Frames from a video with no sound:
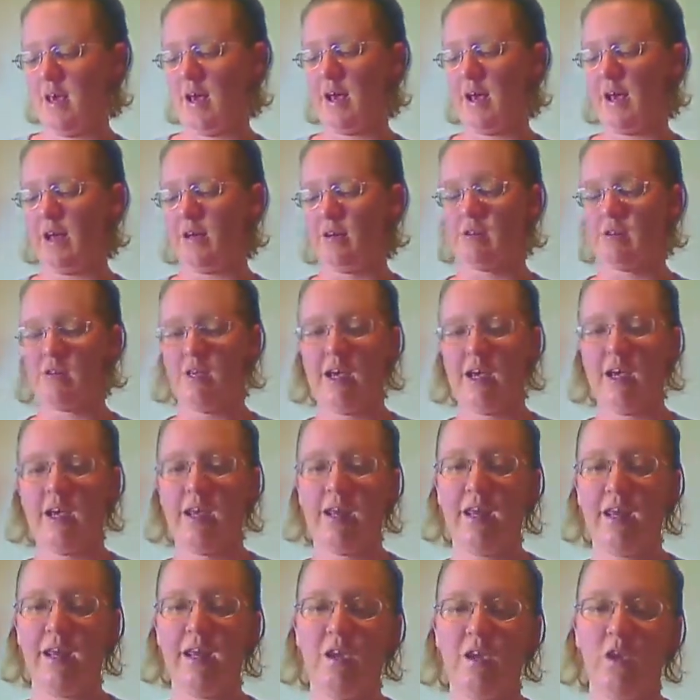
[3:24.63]
I also
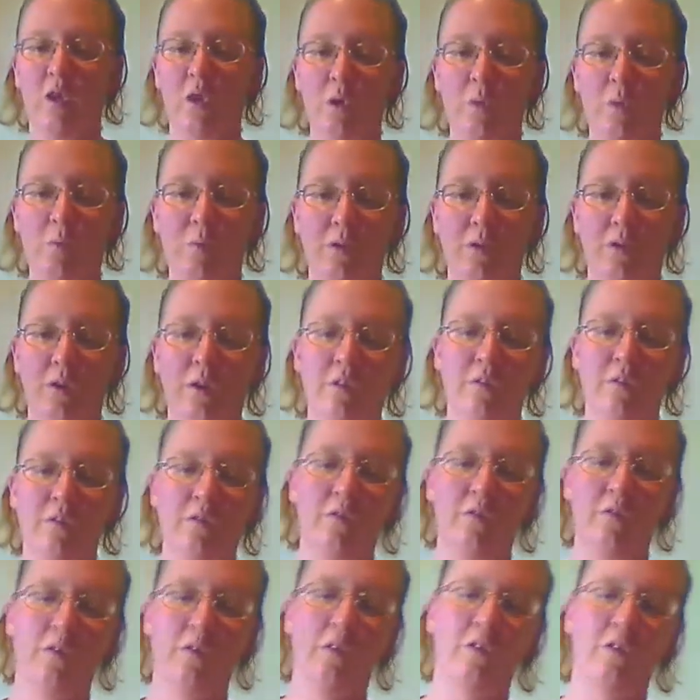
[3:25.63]
had a coupon
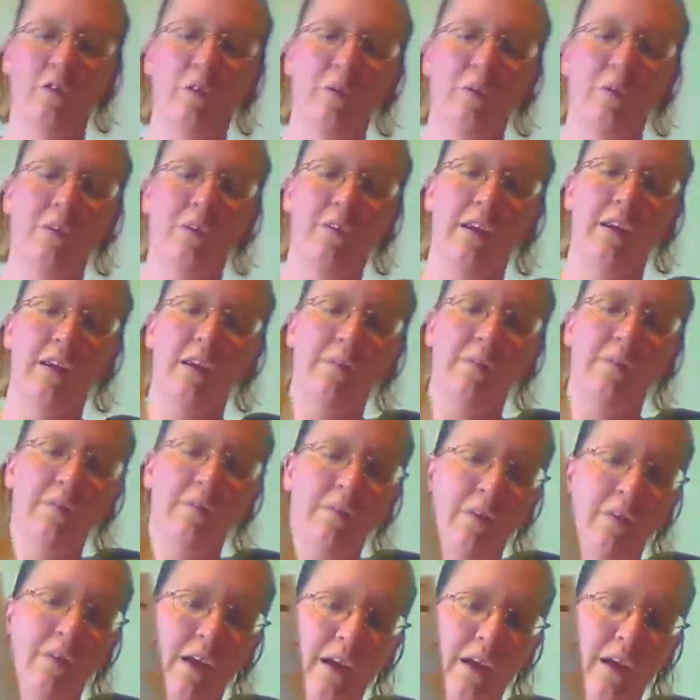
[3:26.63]
for to receive
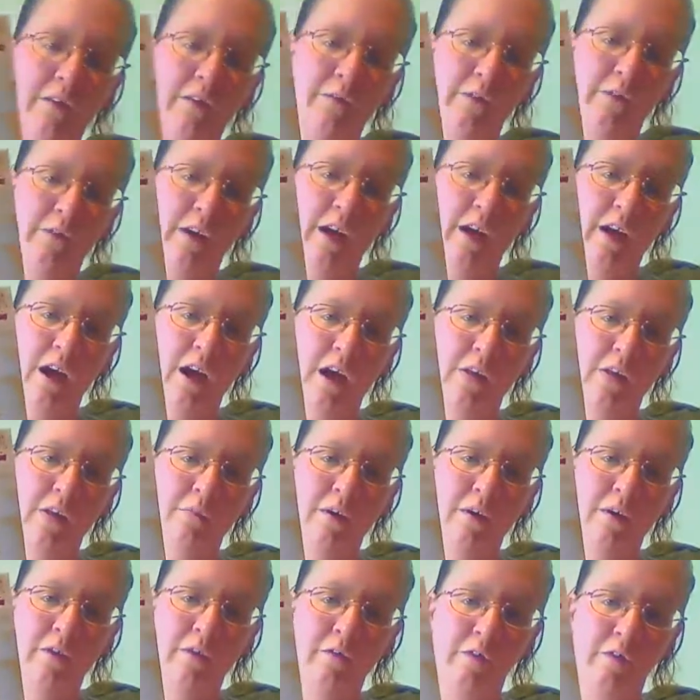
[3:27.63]
a free item
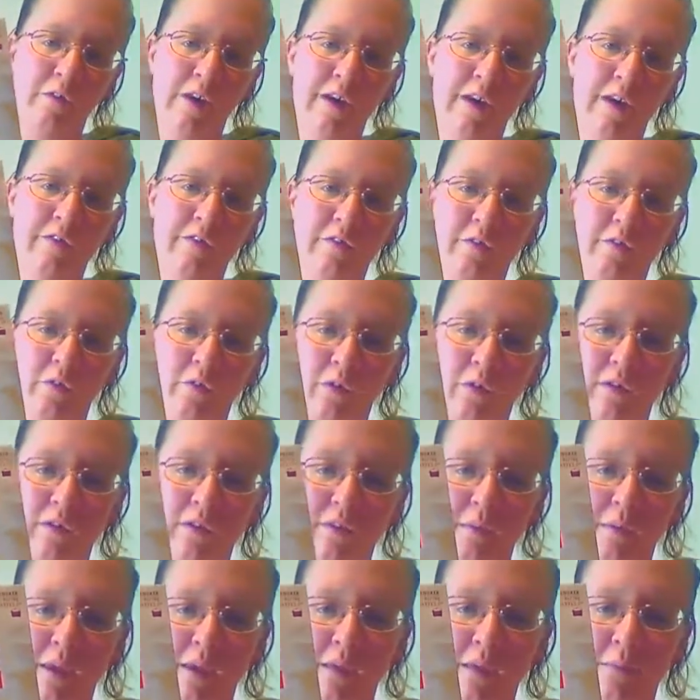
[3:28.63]
of Kraft
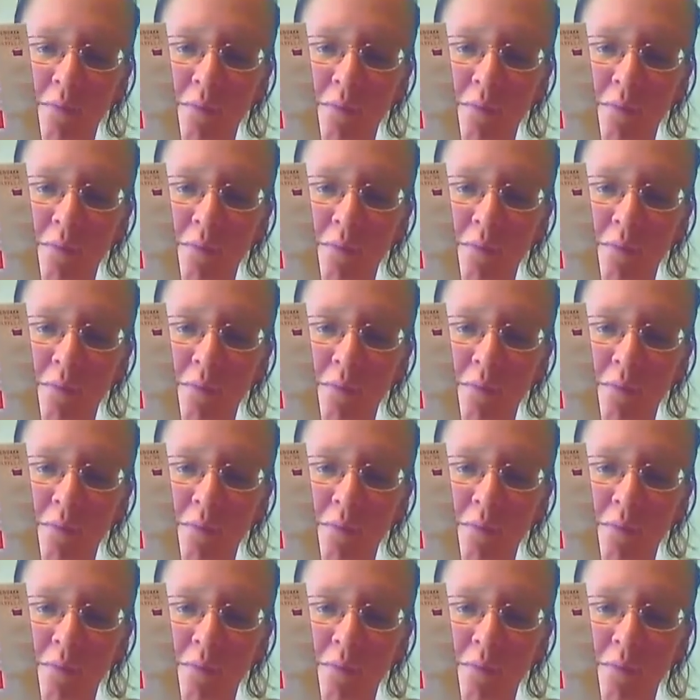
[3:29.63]
Recipe